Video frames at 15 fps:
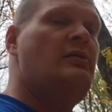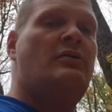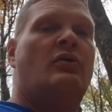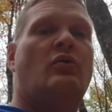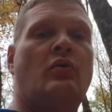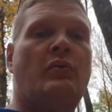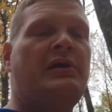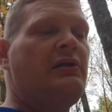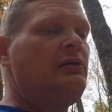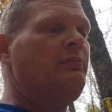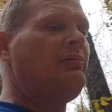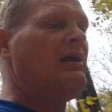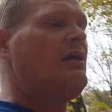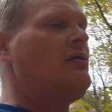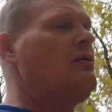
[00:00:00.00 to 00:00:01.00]
or we can
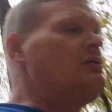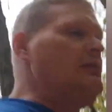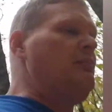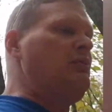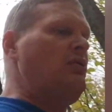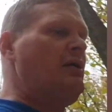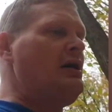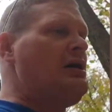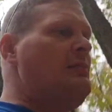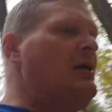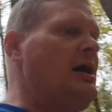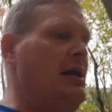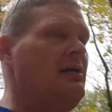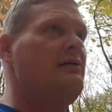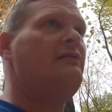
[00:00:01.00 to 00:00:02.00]
deploy our
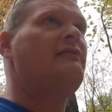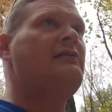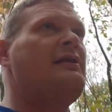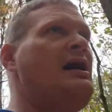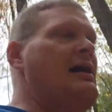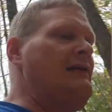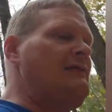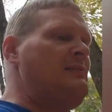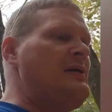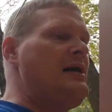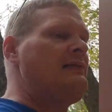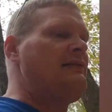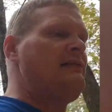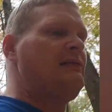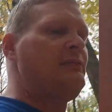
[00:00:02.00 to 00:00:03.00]
miners in
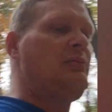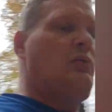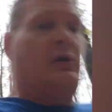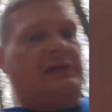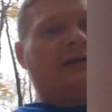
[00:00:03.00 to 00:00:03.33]
hotspots and support the